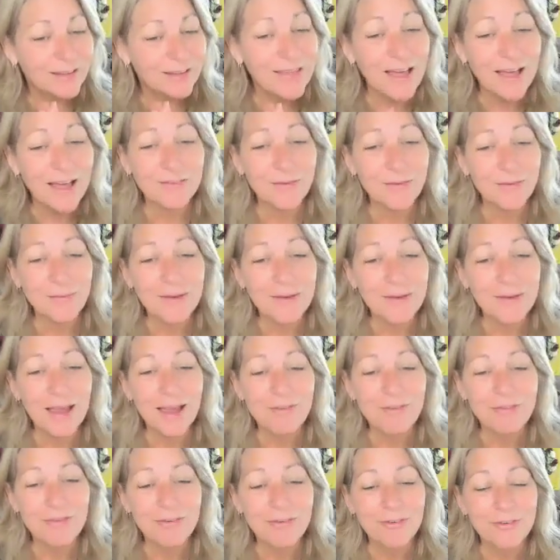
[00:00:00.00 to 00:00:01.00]
That's all we
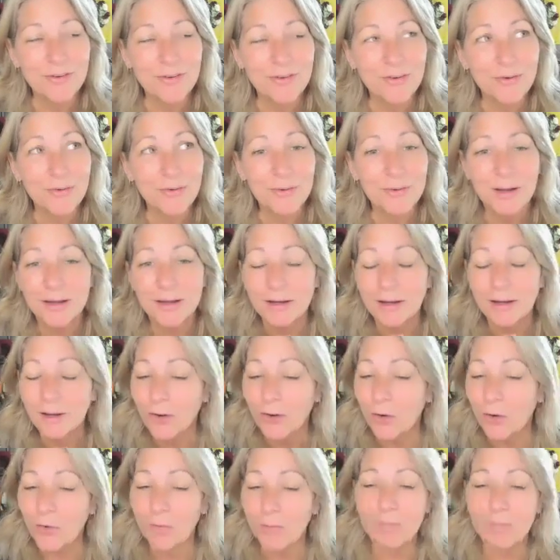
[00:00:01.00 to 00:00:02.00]
have for you. And I
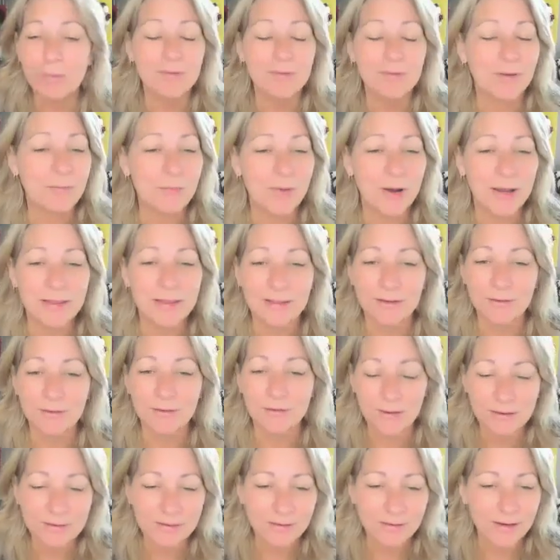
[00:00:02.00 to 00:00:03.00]
hope in some way this
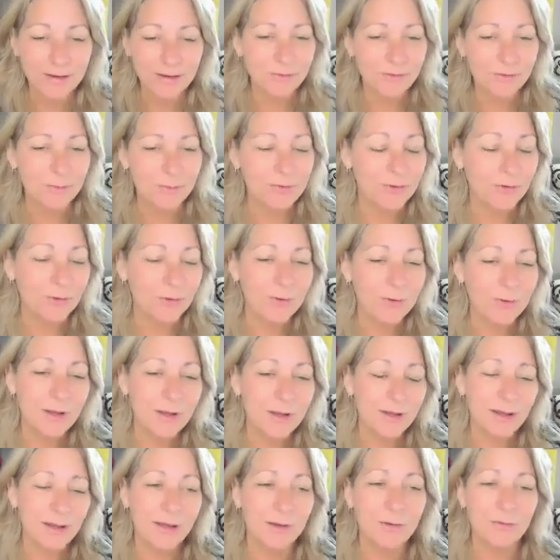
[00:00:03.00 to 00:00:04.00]
resonates with you
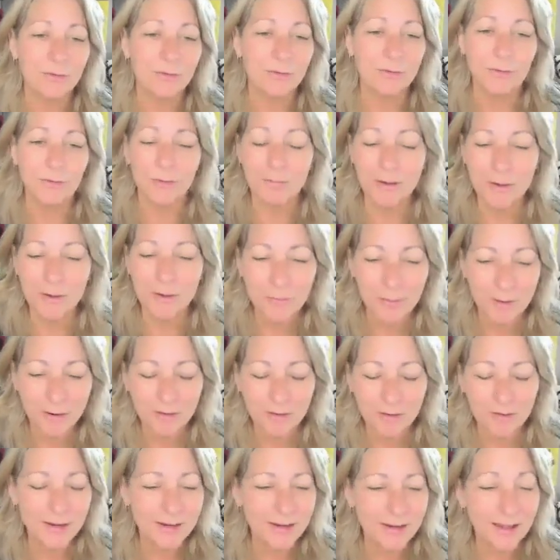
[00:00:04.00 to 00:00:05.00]
for my
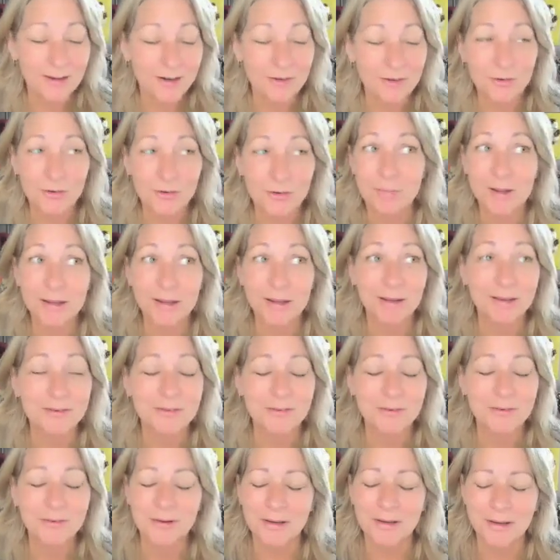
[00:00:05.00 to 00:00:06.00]
Aquarian energy, because
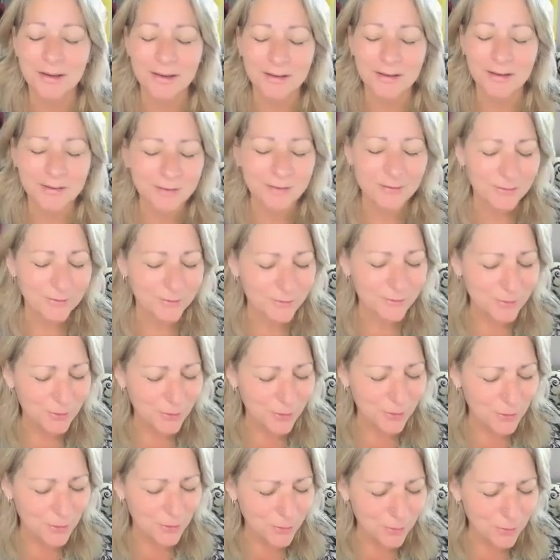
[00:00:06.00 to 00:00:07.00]
there is
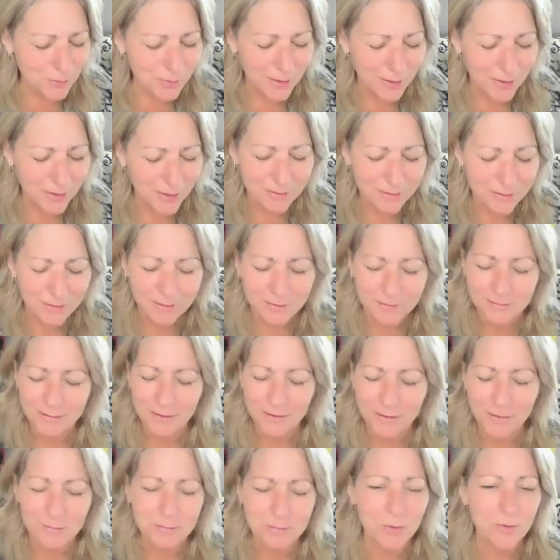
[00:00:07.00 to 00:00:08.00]
so many things
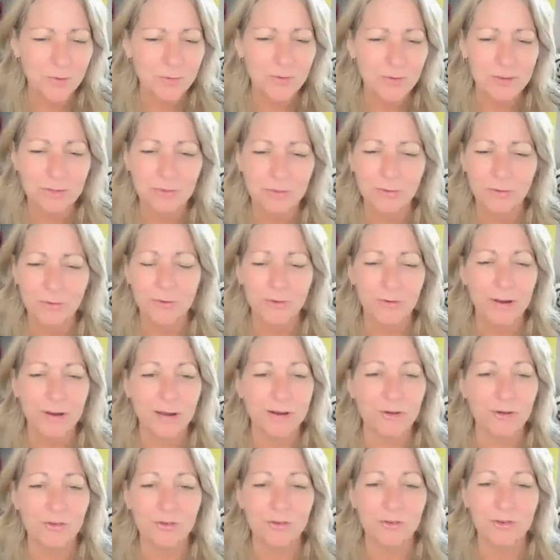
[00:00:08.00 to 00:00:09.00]
that are moving through your
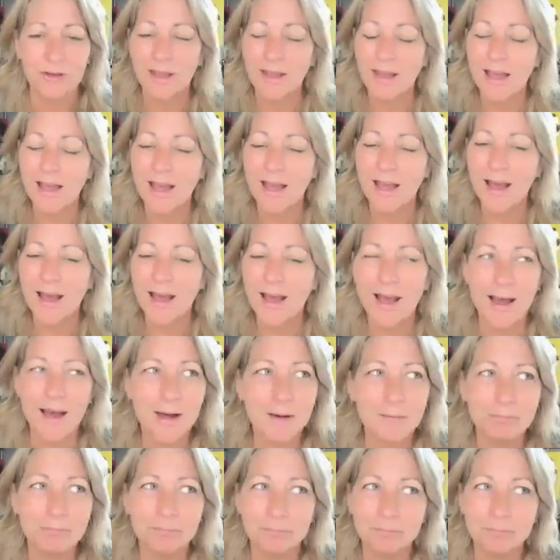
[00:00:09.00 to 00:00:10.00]
energy.
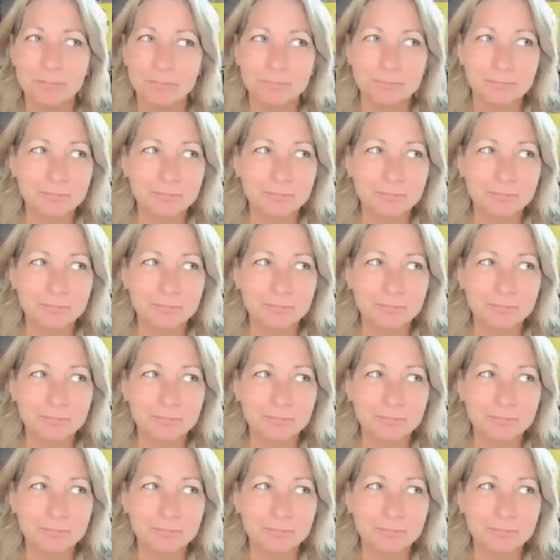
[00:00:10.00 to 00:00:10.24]
And